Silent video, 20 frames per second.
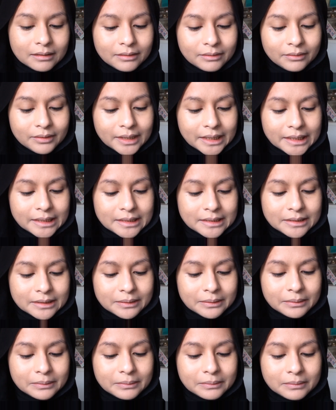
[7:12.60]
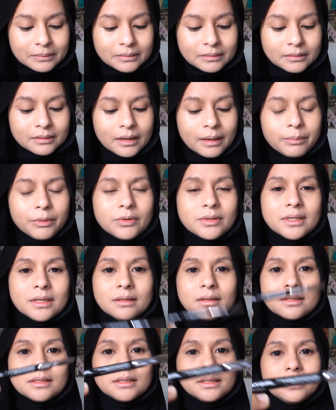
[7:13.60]
Alright, so I'm
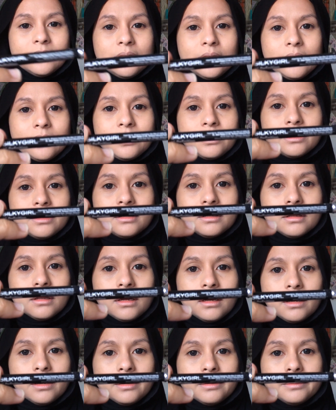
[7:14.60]
using the Silky Girl